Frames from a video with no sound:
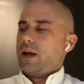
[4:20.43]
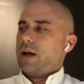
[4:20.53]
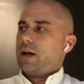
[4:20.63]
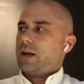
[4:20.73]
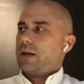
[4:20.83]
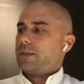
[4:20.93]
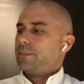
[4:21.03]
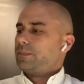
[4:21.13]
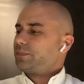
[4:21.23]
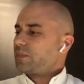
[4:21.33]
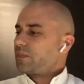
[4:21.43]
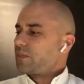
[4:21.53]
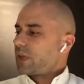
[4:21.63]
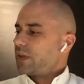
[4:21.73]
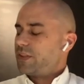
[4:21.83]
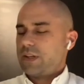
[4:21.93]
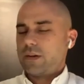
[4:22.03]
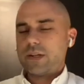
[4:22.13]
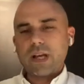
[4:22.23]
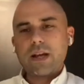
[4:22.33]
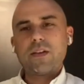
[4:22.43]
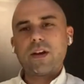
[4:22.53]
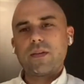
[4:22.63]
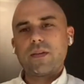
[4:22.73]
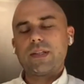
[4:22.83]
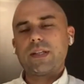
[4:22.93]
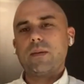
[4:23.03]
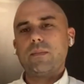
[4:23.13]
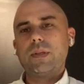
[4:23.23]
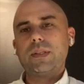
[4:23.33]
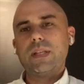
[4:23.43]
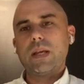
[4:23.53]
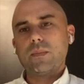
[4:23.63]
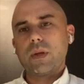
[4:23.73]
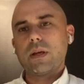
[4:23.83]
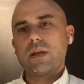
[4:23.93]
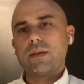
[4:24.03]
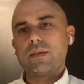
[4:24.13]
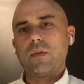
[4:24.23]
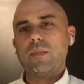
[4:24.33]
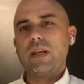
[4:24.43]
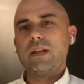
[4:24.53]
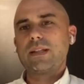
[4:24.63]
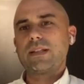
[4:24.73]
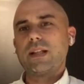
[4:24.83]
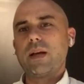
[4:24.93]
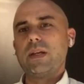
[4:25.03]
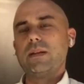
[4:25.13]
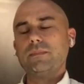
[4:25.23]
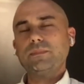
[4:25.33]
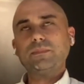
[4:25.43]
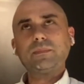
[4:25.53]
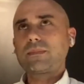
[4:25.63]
the senior designer there at the time. His name is Ramin Islami.